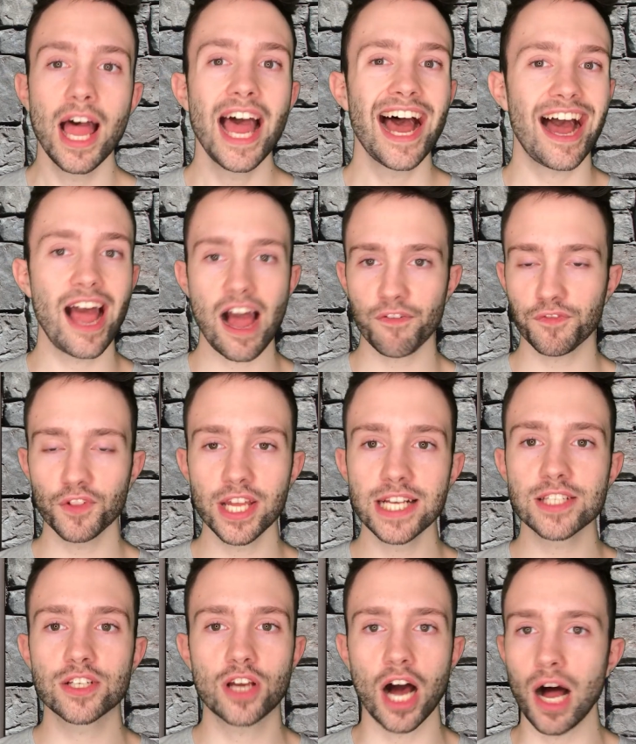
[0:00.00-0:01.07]

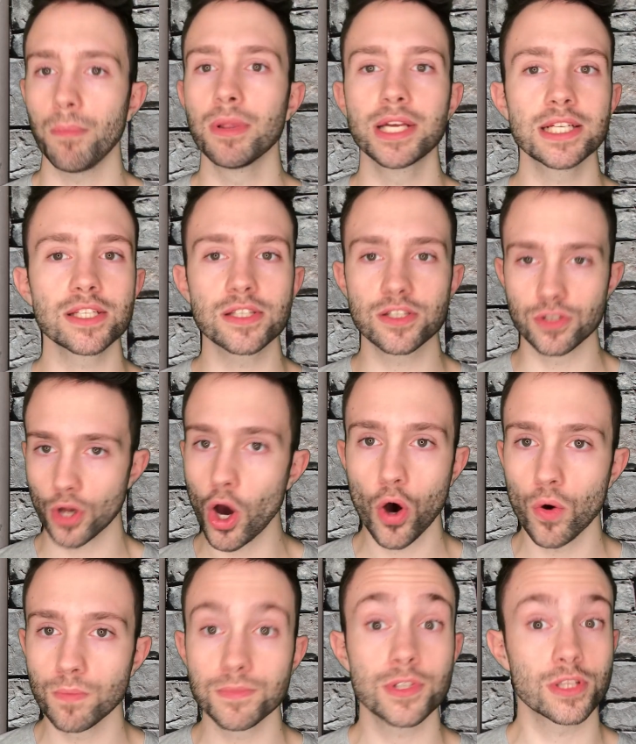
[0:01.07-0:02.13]
halflings, goblins,
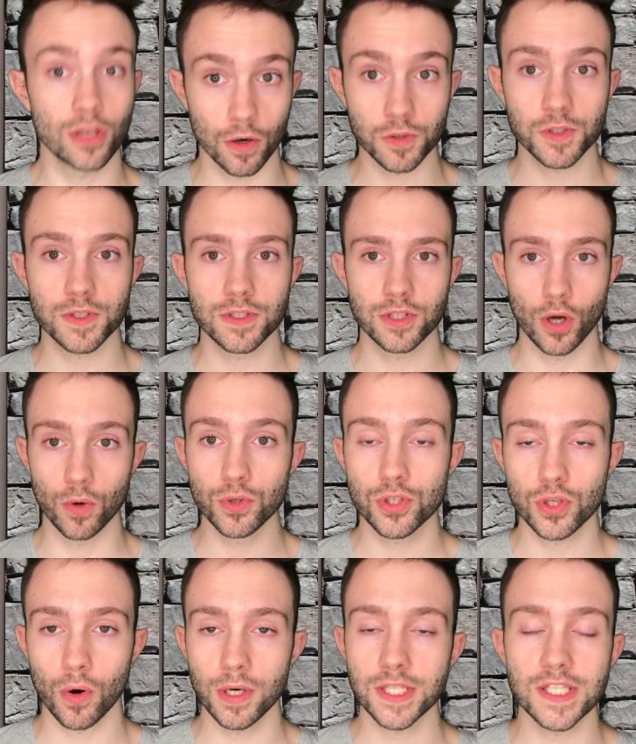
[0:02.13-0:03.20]
gnomes, those
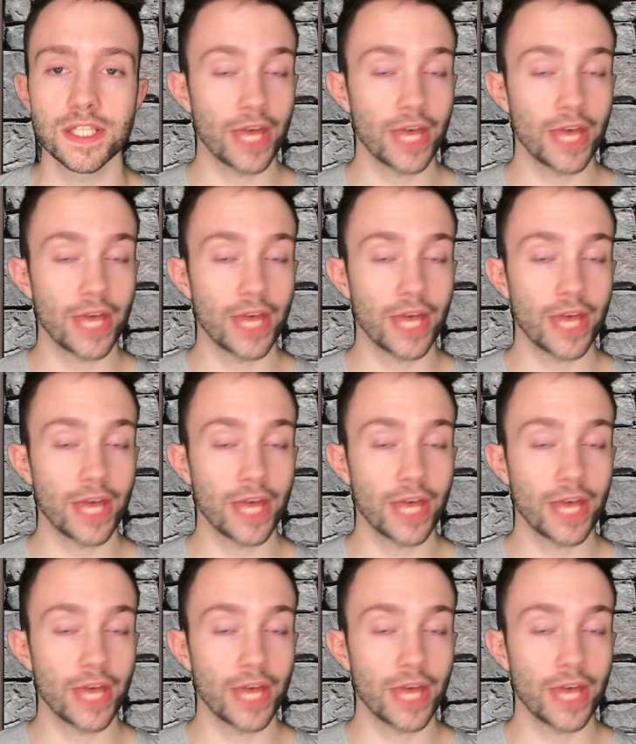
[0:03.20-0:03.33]
sorts.